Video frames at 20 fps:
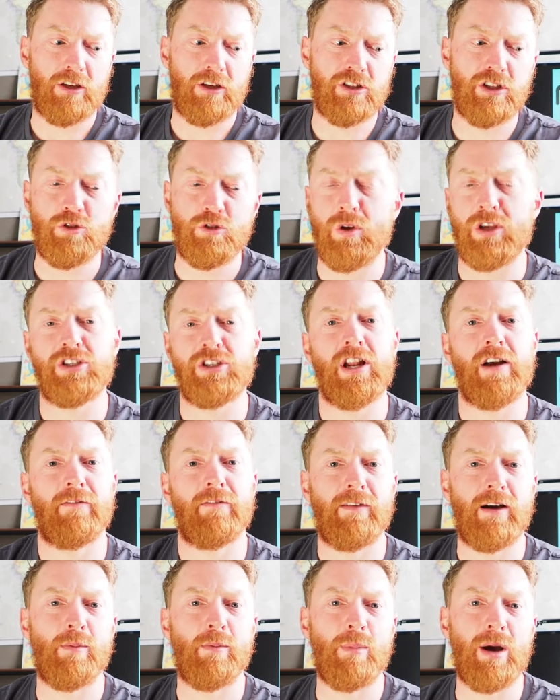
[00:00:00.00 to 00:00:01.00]
situation I
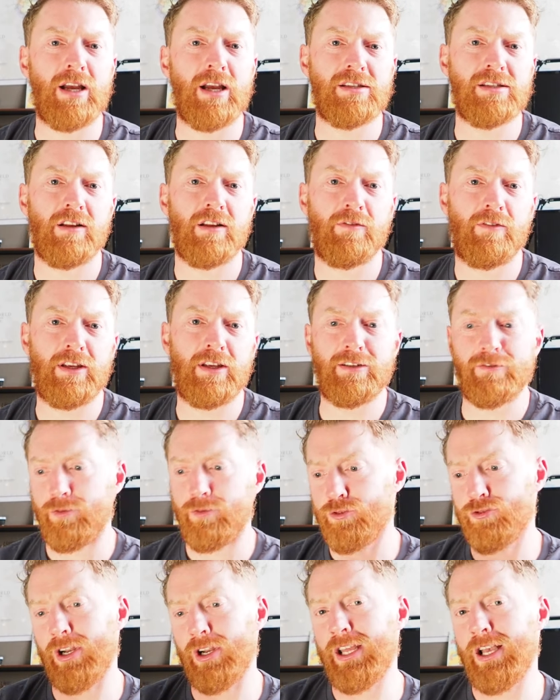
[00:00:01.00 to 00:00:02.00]
found myself in for
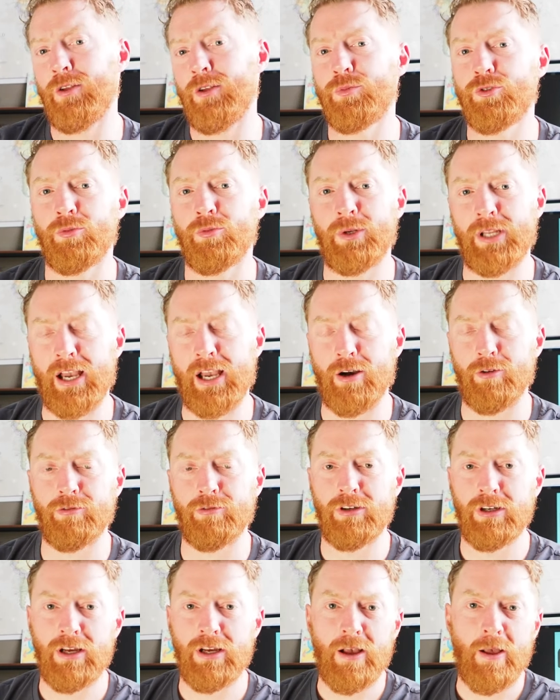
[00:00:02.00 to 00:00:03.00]
trying to help somebody
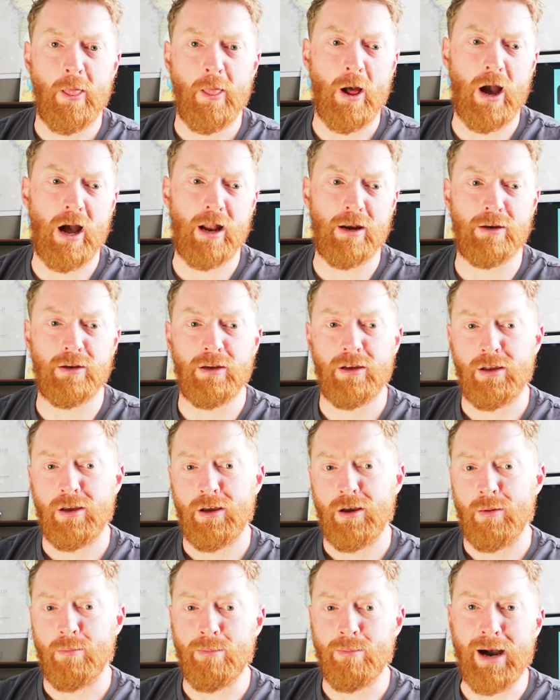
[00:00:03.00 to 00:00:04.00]
out, and
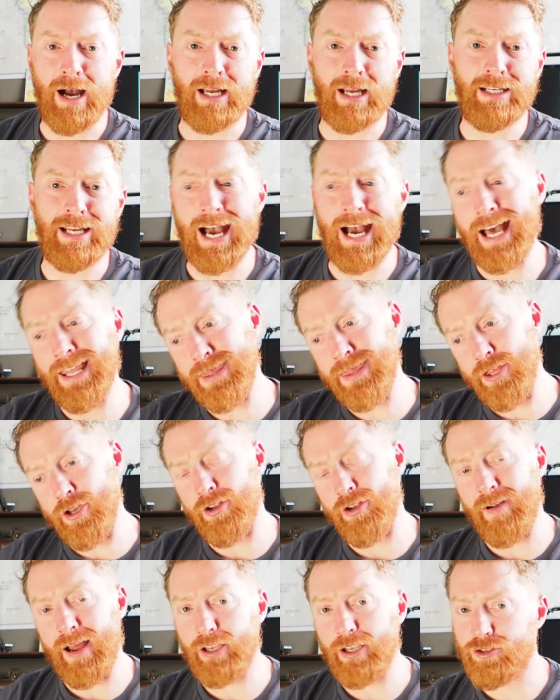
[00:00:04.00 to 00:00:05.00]
mine and
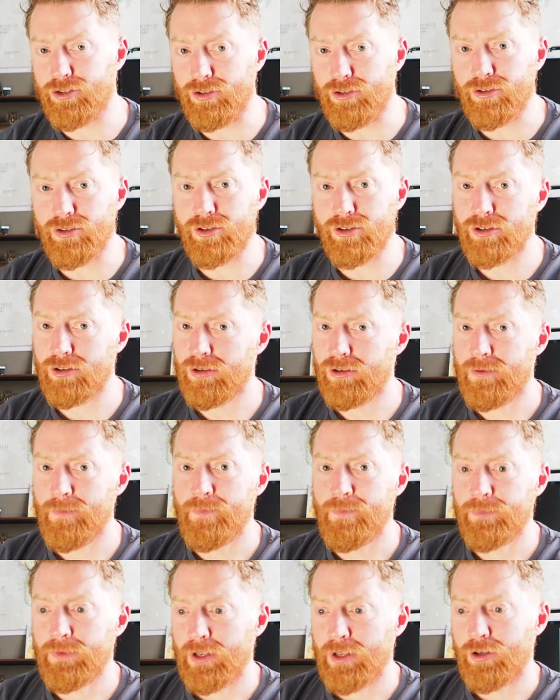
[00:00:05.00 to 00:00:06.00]
their actions
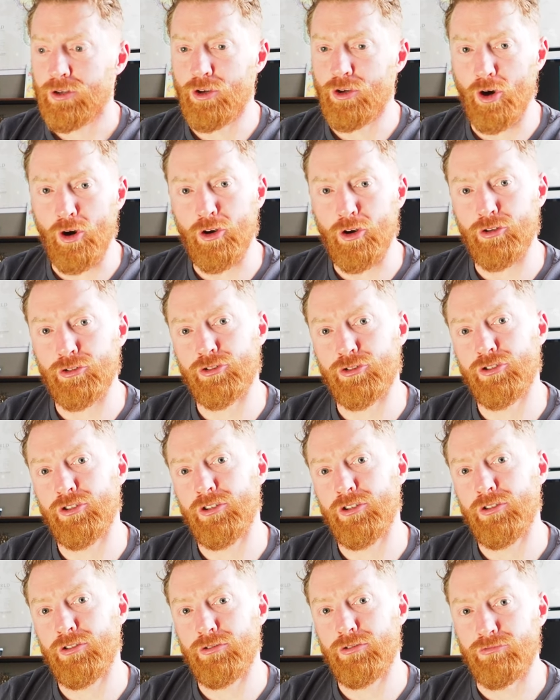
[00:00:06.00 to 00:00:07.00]
caused
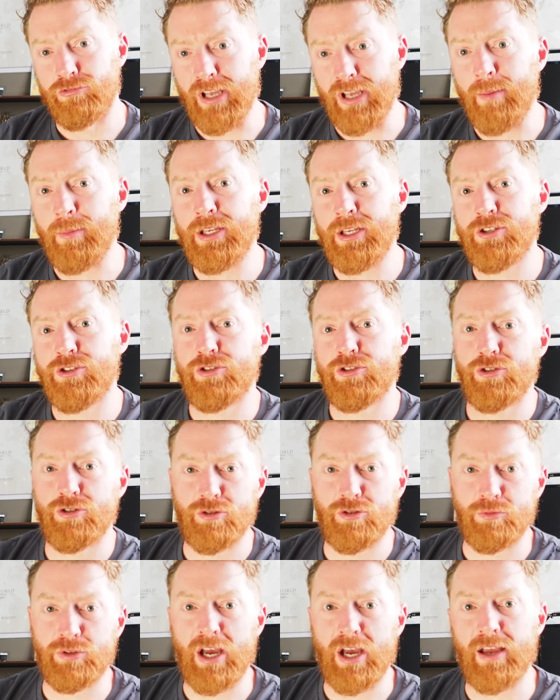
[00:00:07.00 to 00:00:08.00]
damage to
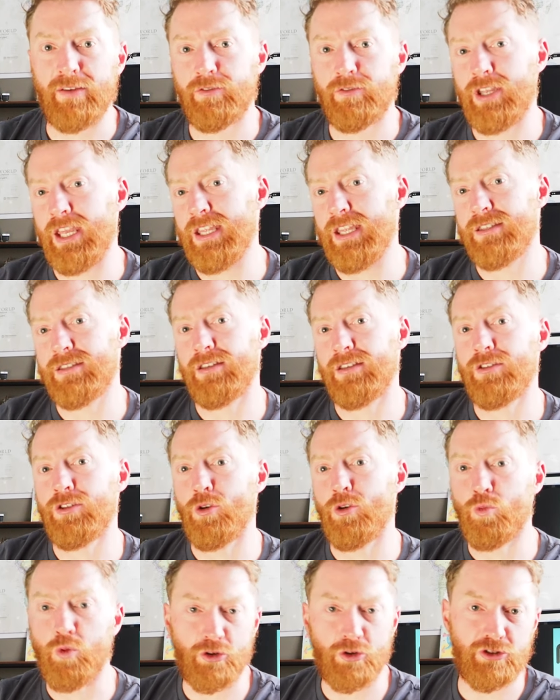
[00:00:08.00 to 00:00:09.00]
some dive kit
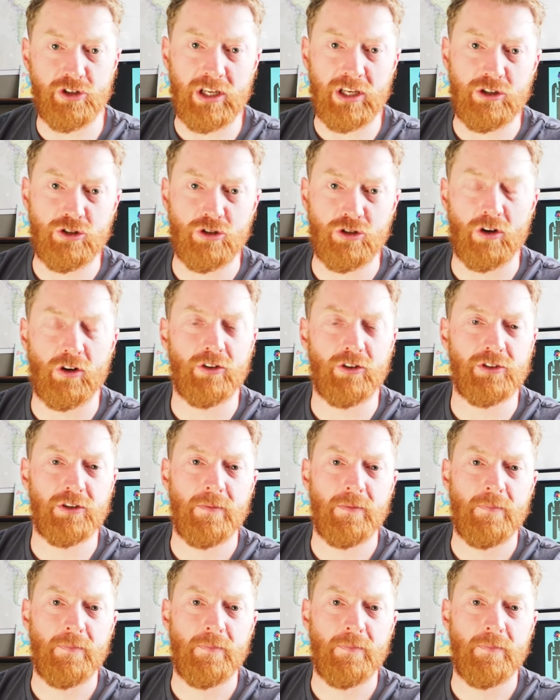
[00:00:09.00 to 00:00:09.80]
that wasn't insured.